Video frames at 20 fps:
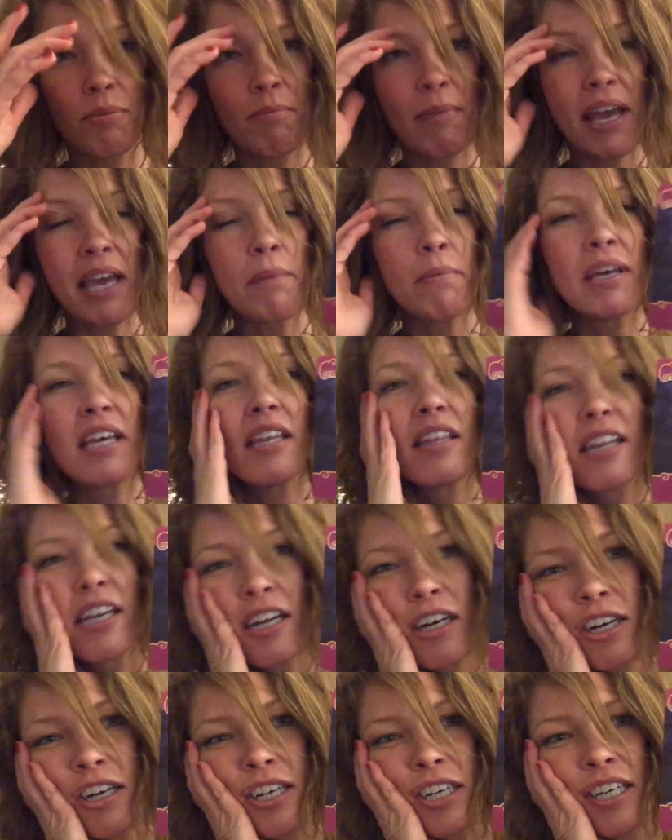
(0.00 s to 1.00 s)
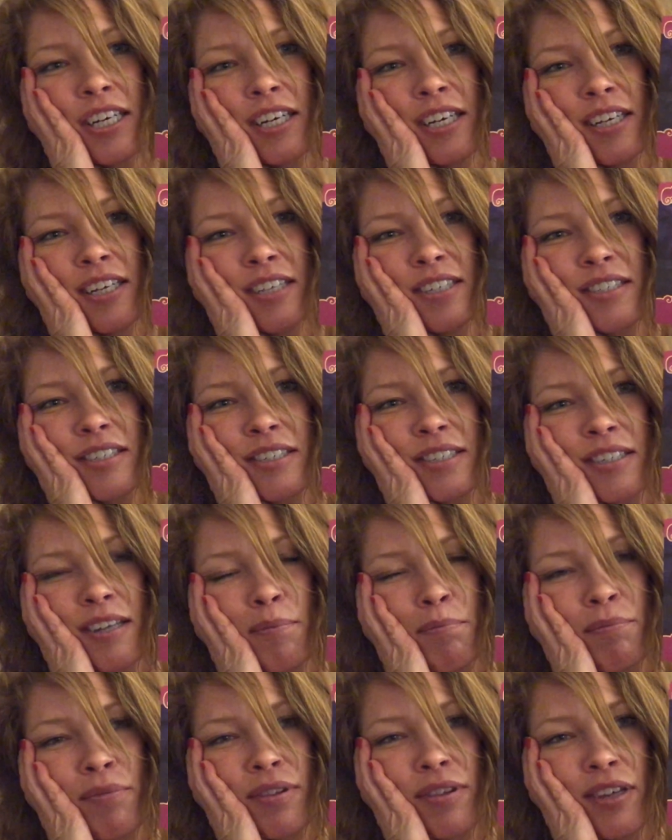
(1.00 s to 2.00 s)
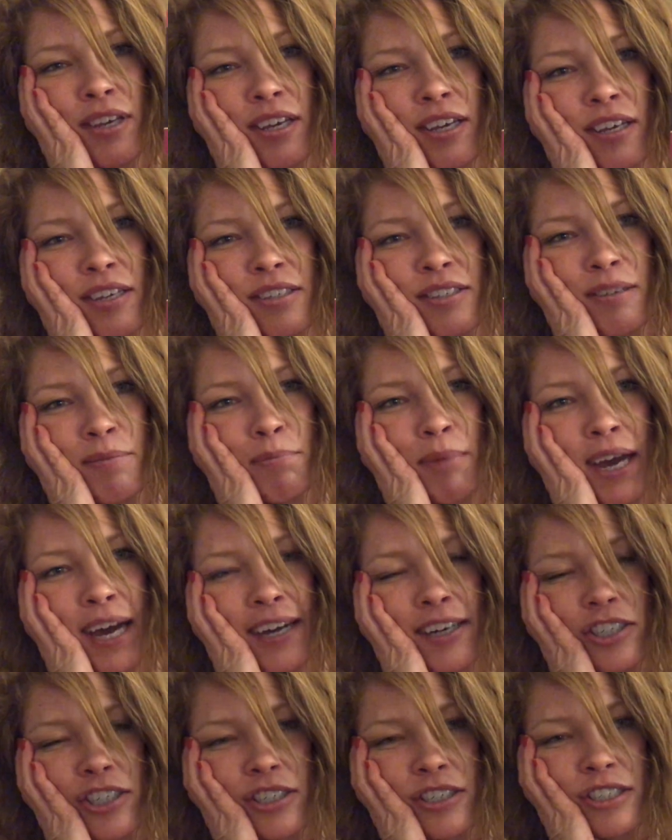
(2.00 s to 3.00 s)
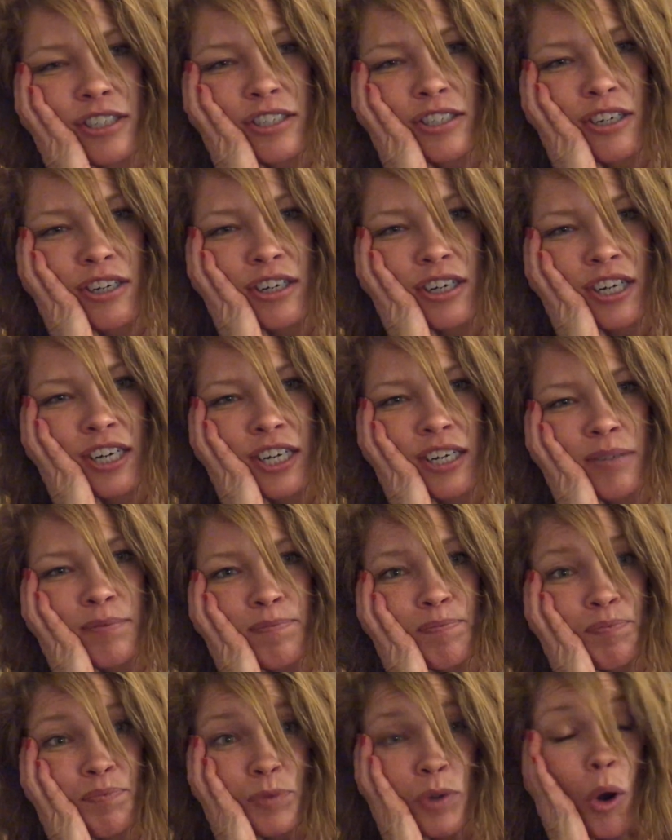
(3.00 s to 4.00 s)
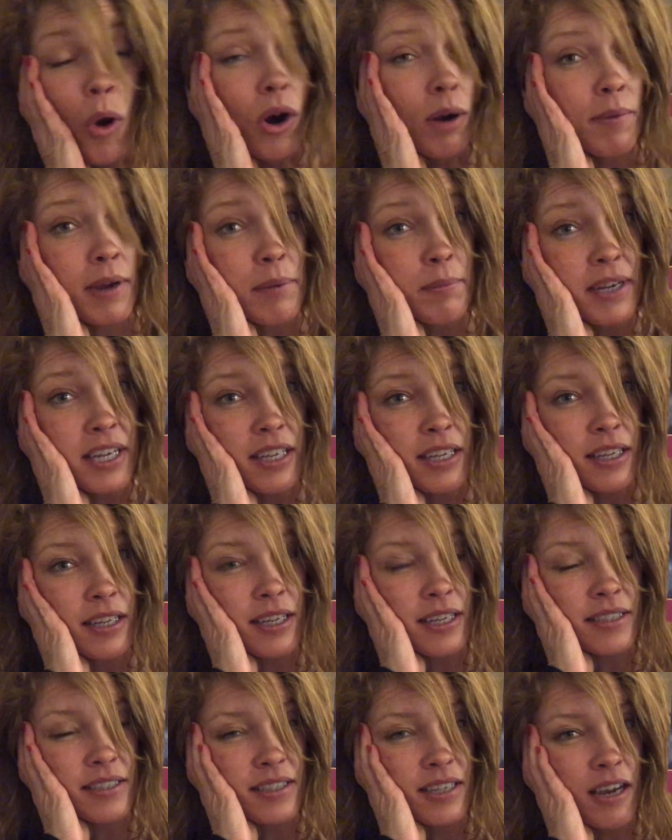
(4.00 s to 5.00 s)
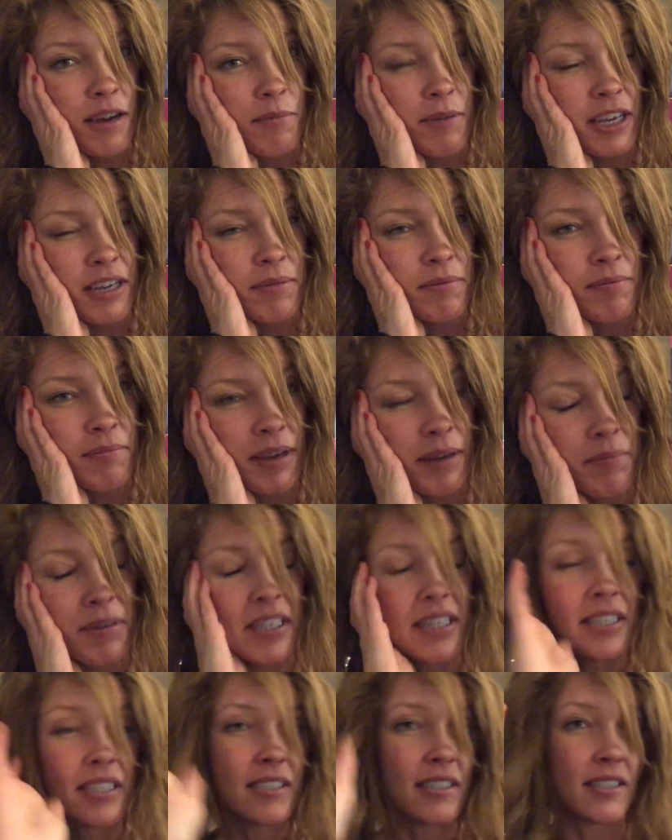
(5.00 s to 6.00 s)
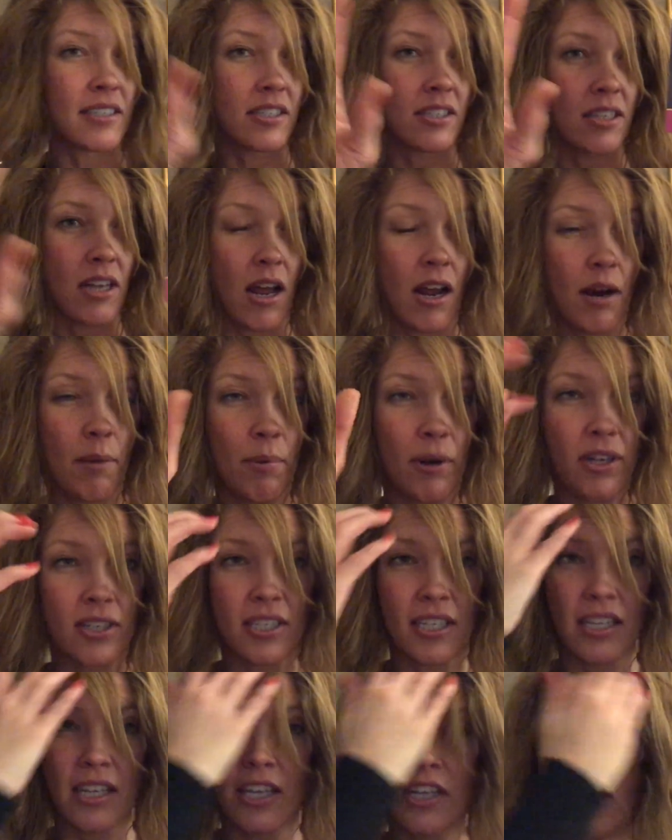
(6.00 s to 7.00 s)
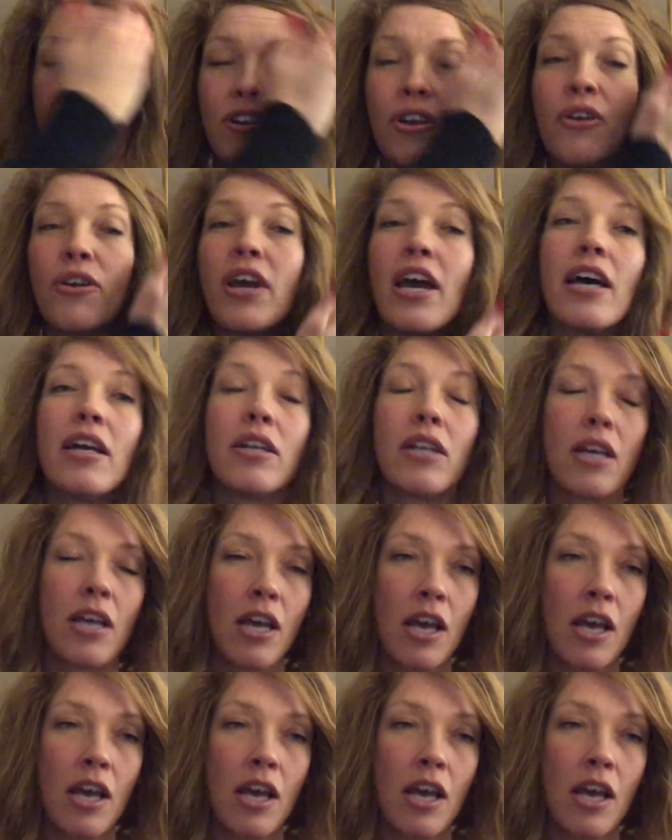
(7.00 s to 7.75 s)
maybe there is something, some passion stirring. Or maybe it's coming. Maybe this is not a person that you know yet.